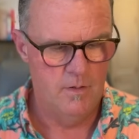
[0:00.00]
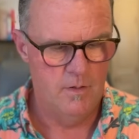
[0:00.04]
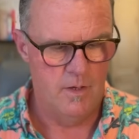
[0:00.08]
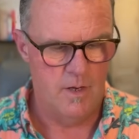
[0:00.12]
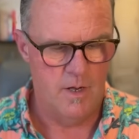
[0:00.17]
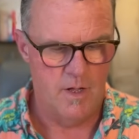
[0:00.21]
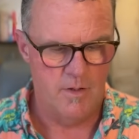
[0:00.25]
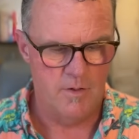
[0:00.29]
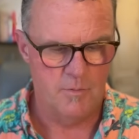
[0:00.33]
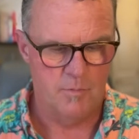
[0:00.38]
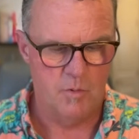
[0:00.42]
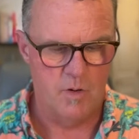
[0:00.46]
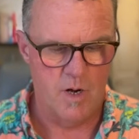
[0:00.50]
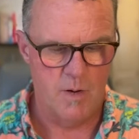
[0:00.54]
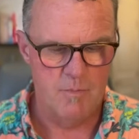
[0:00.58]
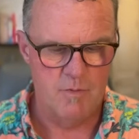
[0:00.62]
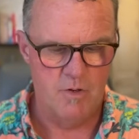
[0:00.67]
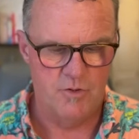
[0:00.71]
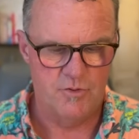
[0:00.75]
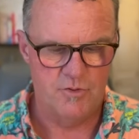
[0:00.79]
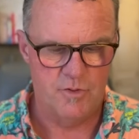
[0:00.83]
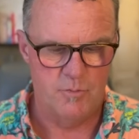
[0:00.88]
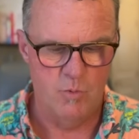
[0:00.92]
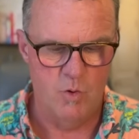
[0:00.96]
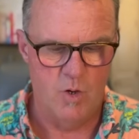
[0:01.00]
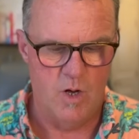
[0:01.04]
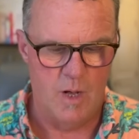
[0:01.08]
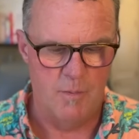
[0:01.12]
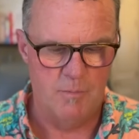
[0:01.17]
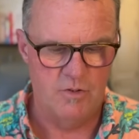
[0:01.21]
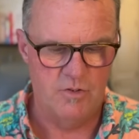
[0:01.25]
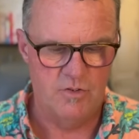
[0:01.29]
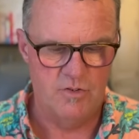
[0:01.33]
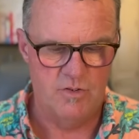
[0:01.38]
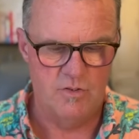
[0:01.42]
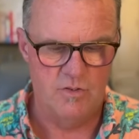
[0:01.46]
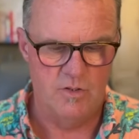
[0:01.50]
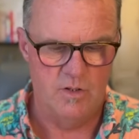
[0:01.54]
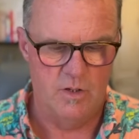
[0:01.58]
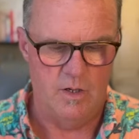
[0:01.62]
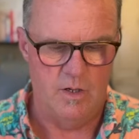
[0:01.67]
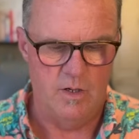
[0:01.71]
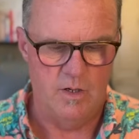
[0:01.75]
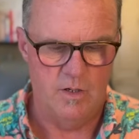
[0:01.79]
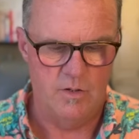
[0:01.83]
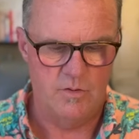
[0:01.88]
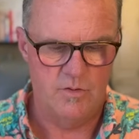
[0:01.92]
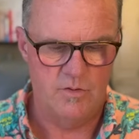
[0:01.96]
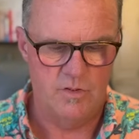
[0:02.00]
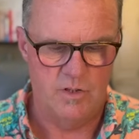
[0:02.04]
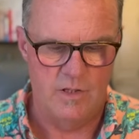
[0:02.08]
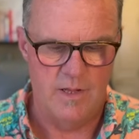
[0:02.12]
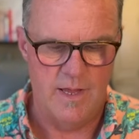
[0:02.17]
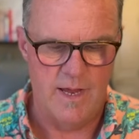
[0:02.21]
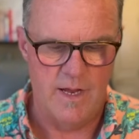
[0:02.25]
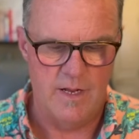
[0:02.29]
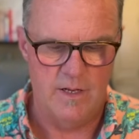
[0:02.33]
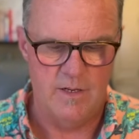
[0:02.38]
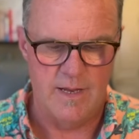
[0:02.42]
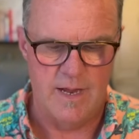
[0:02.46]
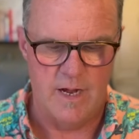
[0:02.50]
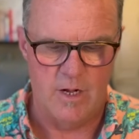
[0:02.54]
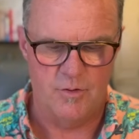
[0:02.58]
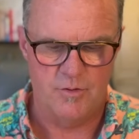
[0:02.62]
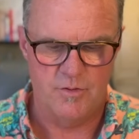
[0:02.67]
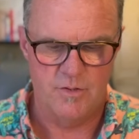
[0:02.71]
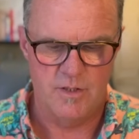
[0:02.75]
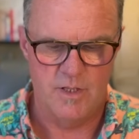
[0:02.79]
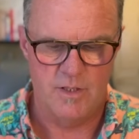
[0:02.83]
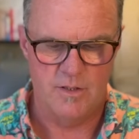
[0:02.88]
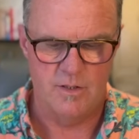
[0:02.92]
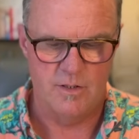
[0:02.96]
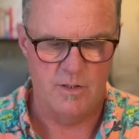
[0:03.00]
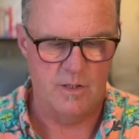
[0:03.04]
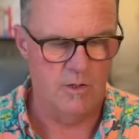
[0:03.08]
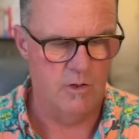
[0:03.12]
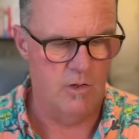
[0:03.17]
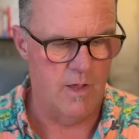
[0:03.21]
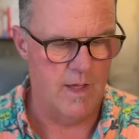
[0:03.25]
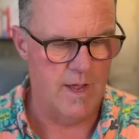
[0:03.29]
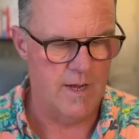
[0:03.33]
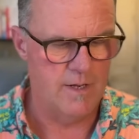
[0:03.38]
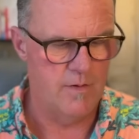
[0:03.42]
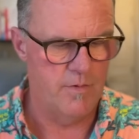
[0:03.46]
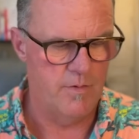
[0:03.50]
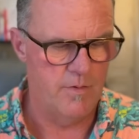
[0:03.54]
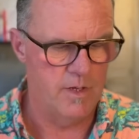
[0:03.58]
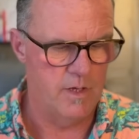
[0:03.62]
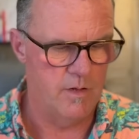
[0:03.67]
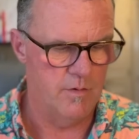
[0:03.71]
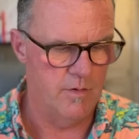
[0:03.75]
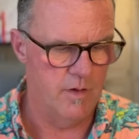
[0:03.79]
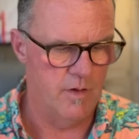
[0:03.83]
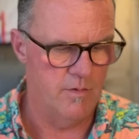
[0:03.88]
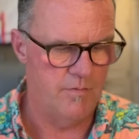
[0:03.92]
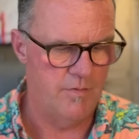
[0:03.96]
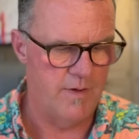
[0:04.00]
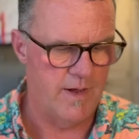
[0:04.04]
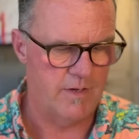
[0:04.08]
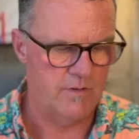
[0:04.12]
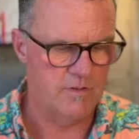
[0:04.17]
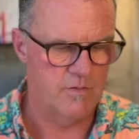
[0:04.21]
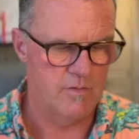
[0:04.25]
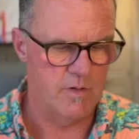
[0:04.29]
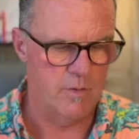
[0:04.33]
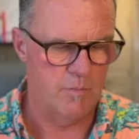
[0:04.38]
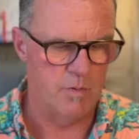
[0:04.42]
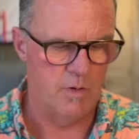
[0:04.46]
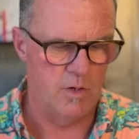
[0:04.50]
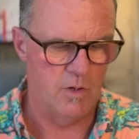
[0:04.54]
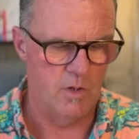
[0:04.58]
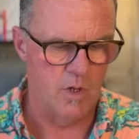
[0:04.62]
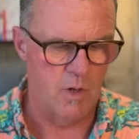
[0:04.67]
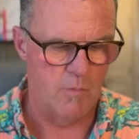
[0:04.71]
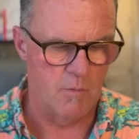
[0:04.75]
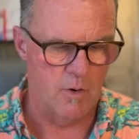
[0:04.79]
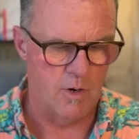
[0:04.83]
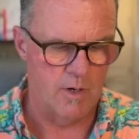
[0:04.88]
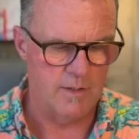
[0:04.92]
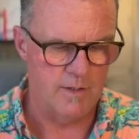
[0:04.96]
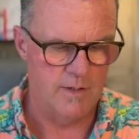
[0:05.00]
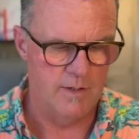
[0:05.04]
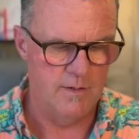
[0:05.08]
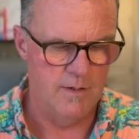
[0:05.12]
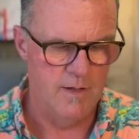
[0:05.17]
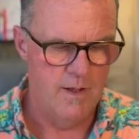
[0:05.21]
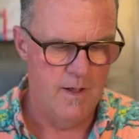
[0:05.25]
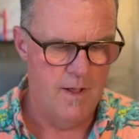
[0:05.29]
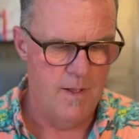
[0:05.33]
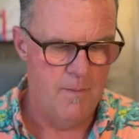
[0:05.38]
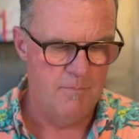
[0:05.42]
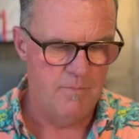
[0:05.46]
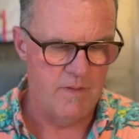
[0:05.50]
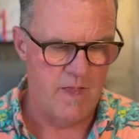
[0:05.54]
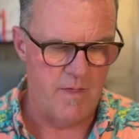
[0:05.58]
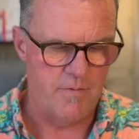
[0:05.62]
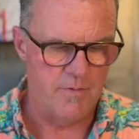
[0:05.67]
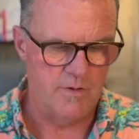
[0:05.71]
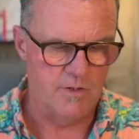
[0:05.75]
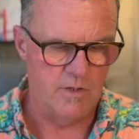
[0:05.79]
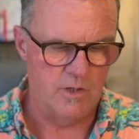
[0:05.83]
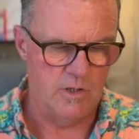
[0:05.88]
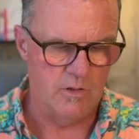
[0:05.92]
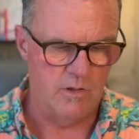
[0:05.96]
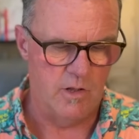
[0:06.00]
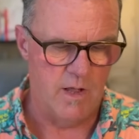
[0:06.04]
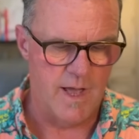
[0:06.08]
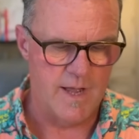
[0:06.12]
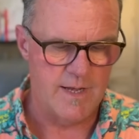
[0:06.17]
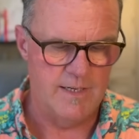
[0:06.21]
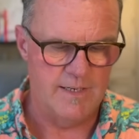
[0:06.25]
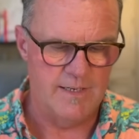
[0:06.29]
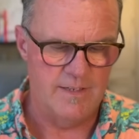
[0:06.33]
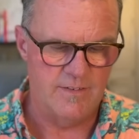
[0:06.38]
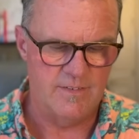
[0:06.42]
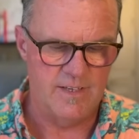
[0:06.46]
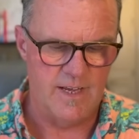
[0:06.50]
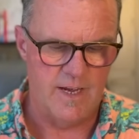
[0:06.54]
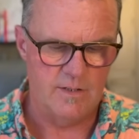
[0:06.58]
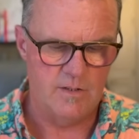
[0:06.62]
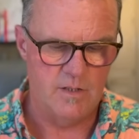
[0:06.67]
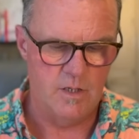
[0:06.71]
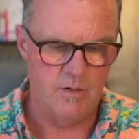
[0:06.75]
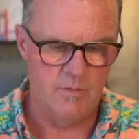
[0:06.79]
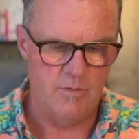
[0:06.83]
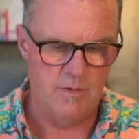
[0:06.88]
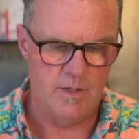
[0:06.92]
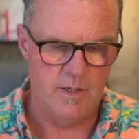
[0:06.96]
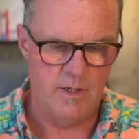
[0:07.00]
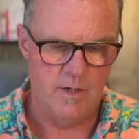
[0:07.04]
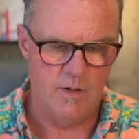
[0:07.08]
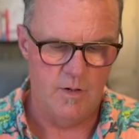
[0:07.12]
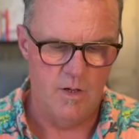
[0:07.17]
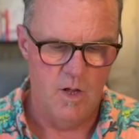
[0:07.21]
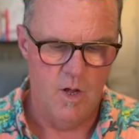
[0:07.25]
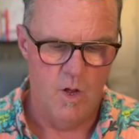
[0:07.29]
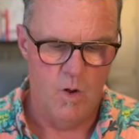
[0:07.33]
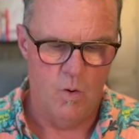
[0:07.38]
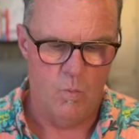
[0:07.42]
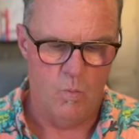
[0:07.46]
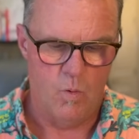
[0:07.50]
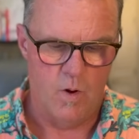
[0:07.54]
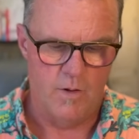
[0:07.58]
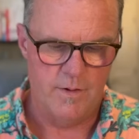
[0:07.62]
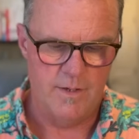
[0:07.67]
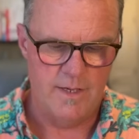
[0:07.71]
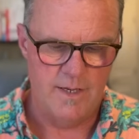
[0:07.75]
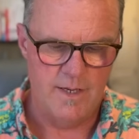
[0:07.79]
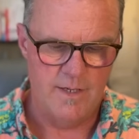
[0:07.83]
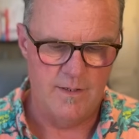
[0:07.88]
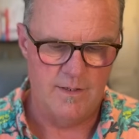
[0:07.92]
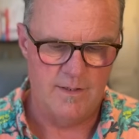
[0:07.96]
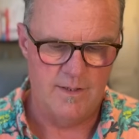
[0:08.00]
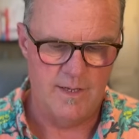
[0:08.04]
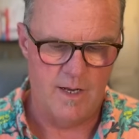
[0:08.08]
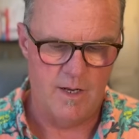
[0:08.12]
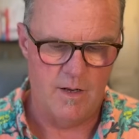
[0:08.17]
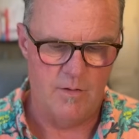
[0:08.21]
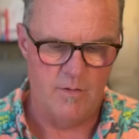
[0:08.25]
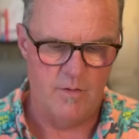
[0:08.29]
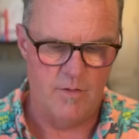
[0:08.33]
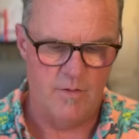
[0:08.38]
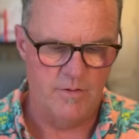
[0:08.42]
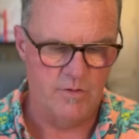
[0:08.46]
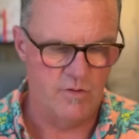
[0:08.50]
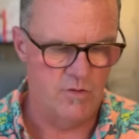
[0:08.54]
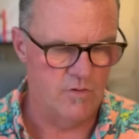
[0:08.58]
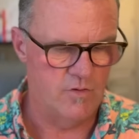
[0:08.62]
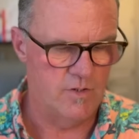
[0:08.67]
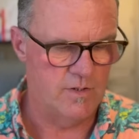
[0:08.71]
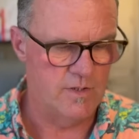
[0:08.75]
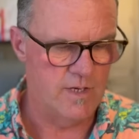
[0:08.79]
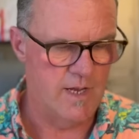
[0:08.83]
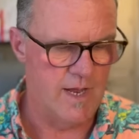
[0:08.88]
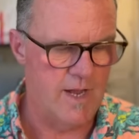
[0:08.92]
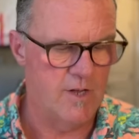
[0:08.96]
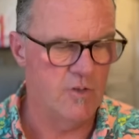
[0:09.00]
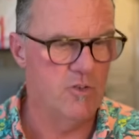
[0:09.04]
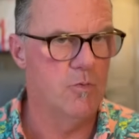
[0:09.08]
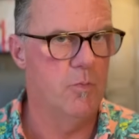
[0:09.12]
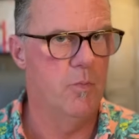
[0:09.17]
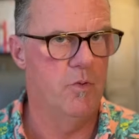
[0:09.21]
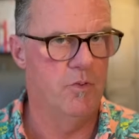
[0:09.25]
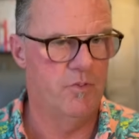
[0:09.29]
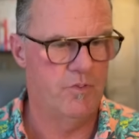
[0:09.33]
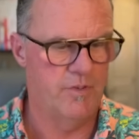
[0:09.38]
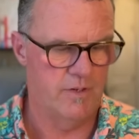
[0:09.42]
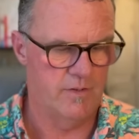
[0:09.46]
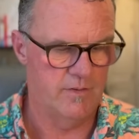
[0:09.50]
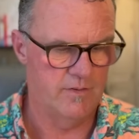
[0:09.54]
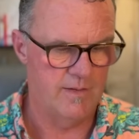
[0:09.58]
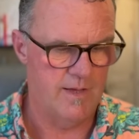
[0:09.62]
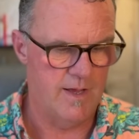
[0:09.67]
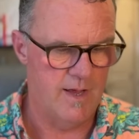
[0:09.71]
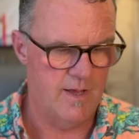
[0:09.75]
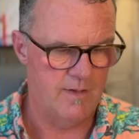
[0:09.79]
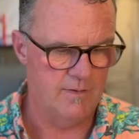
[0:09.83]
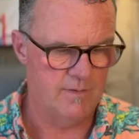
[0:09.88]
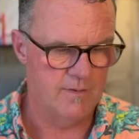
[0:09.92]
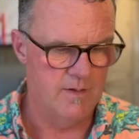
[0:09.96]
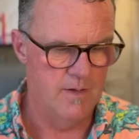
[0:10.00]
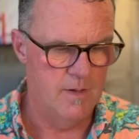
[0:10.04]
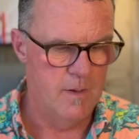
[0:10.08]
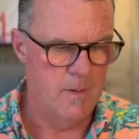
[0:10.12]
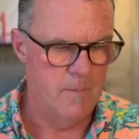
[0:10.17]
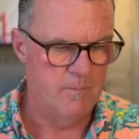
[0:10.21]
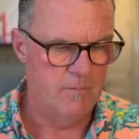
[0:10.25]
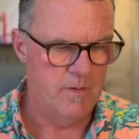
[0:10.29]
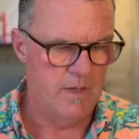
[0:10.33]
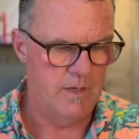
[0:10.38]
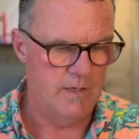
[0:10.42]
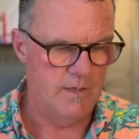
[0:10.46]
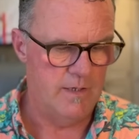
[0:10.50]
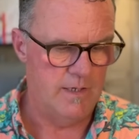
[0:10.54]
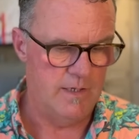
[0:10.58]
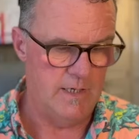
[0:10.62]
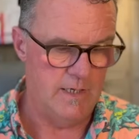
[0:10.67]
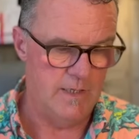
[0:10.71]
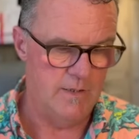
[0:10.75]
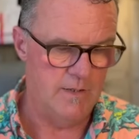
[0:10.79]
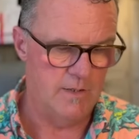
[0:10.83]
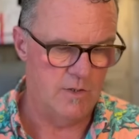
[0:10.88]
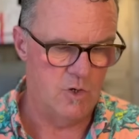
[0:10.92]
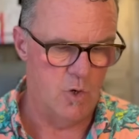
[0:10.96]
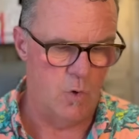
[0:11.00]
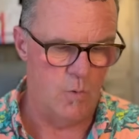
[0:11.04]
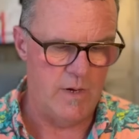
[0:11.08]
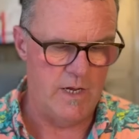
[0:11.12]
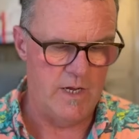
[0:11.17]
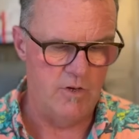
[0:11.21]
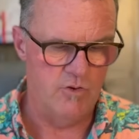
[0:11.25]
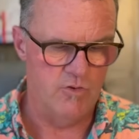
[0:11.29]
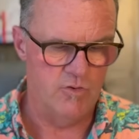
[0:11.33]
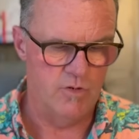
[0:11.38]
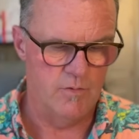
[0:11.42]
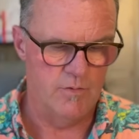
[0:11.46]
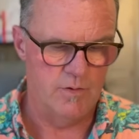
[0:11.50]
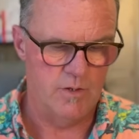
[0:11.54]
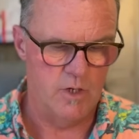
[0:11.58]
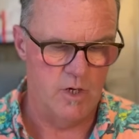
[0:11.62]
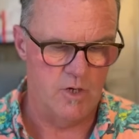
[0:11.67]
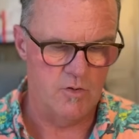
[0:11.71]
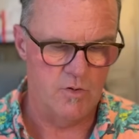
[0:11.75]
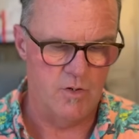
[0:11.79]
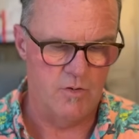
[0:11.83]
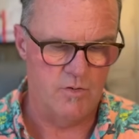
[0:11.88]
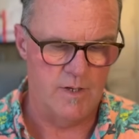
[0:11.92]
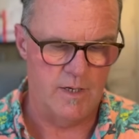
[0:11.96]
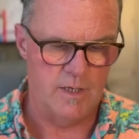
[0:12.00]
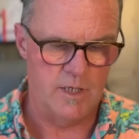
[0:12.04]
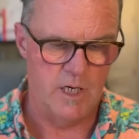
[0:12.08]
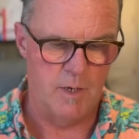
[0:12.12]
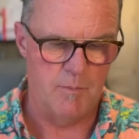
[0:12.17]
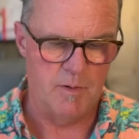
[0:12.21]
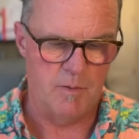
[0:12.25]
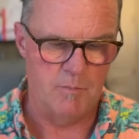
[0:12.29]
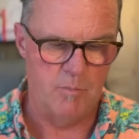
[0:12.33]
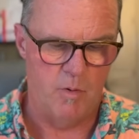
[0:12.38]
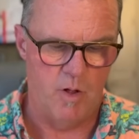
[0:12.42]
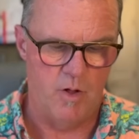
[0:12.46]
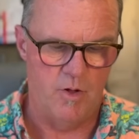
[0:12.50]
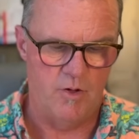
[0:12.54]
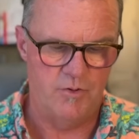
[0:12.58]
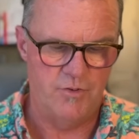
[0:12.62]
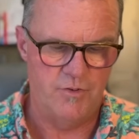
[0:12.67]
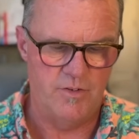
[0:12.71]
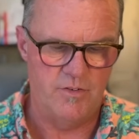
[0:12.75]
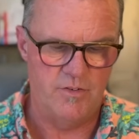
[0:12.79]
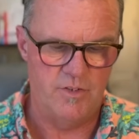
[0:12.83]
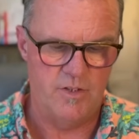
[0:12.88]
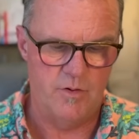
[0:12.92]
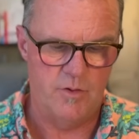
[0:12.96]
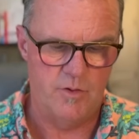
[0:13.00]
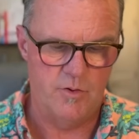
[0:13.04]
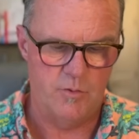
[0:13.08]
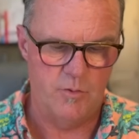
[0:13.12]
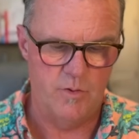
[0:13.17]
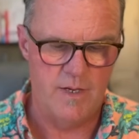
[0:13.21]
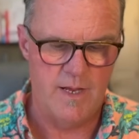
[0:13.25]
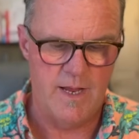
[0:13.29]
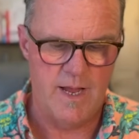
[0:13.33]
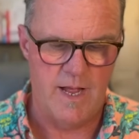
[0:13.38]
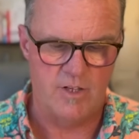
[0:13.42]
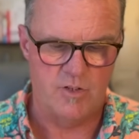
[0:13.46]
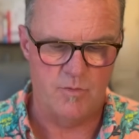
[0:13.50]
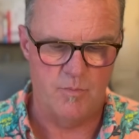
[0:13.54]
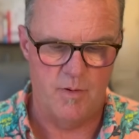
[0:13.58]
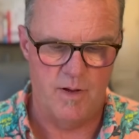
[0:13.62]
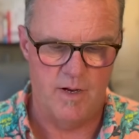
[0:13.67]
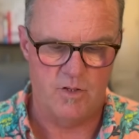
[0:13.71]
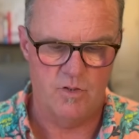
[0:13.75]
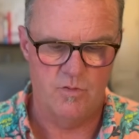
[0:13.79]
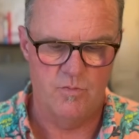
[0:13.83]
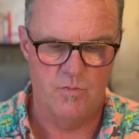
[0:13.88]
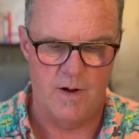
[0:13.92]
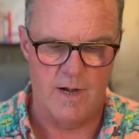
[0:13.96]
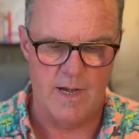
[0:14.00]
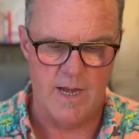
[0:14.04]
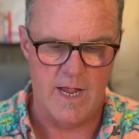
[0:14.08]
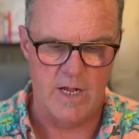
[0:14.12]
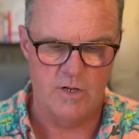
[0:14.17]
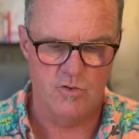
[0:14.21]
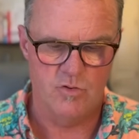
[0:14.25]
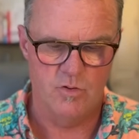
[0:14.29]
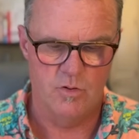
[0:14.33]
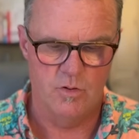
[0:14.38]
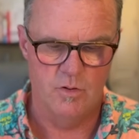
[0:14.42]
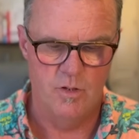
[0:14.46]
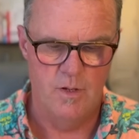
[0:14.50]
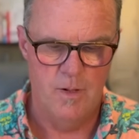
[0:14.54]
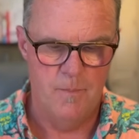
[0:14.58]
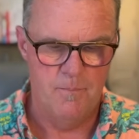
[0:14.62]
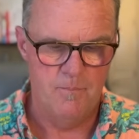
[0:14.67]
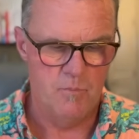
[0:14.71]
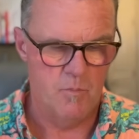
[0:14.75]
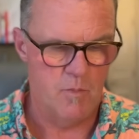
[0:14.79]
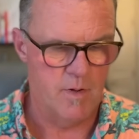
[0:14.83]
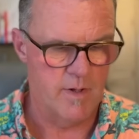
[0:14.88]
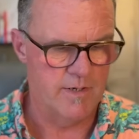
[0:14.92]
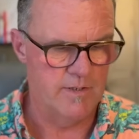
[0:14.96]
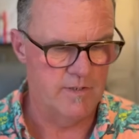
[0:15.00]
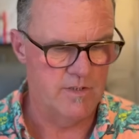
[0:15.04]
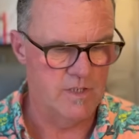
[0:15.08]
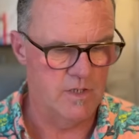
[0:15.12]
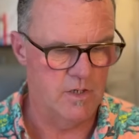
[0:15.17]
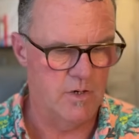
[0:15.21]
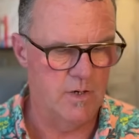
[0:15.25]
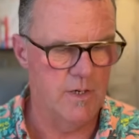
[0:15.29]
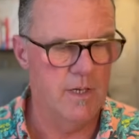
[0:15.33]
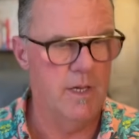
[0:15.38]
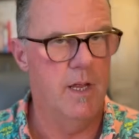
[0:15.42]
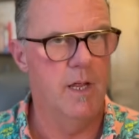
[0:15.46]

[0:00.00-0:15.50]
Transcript: Uh, the Prime Minister Muhammad uh, Saleh announced that the decline in the effects of the parallel market and the decline in its activity, while he indicated that this is a tangible success in the cohesion of the country's economic policies in three aspects financial, monetary,